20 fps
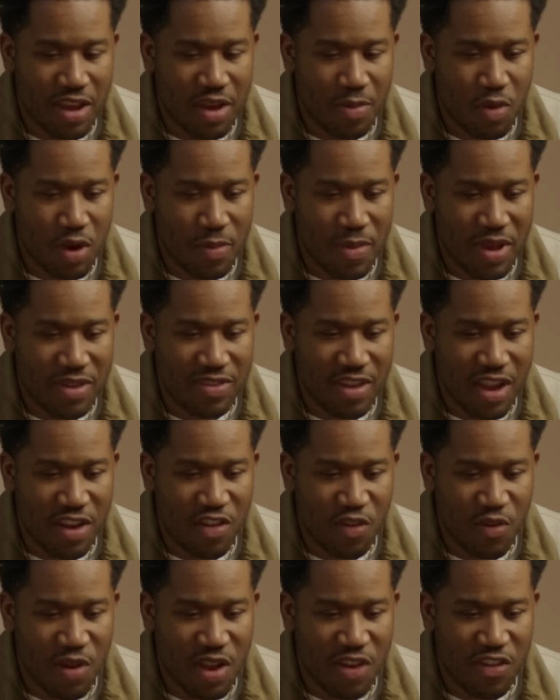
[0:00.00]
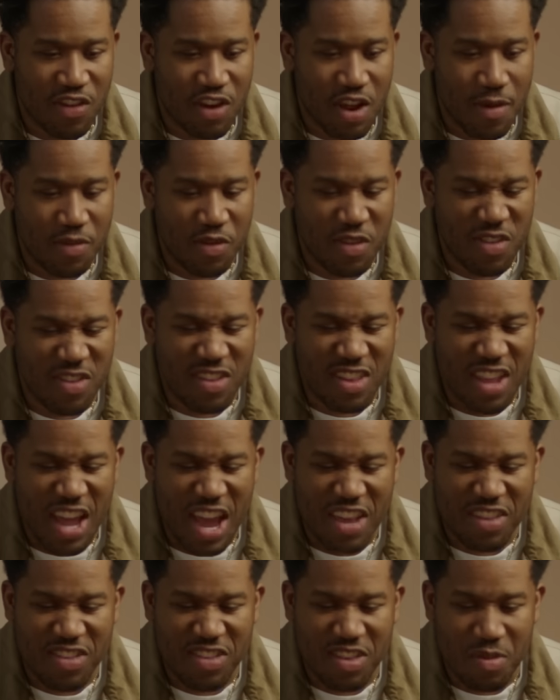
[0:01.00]
I can bring my saturation up so it's
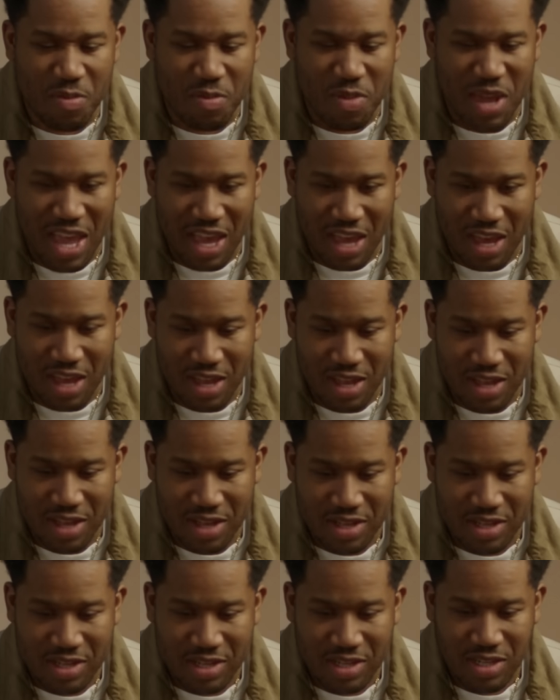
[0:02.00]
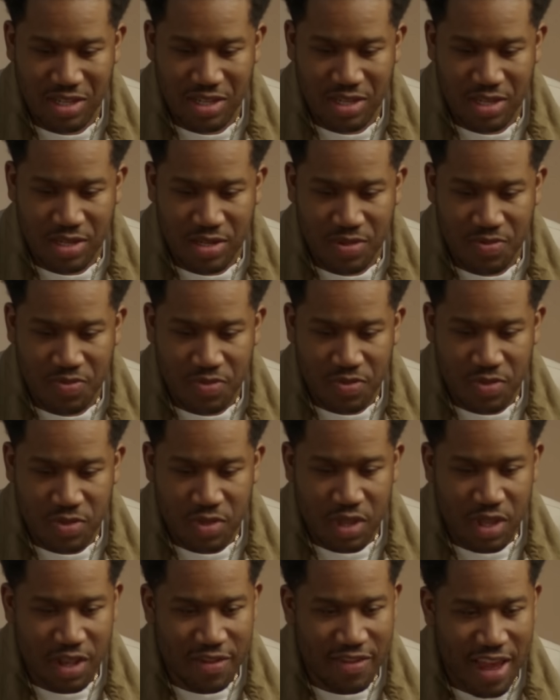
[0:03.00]
nice and pink.
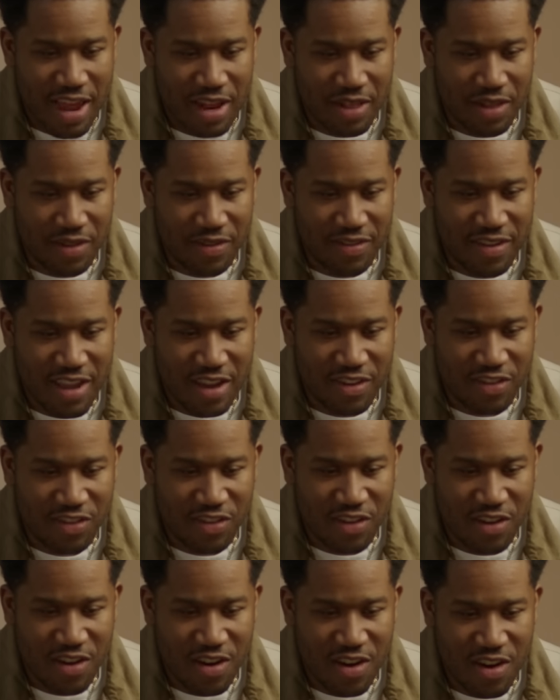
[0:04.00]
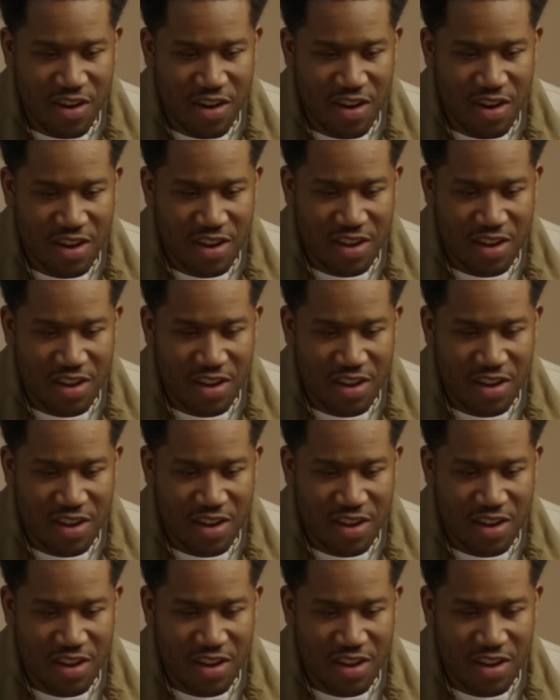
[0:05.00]
Let's add a little texture.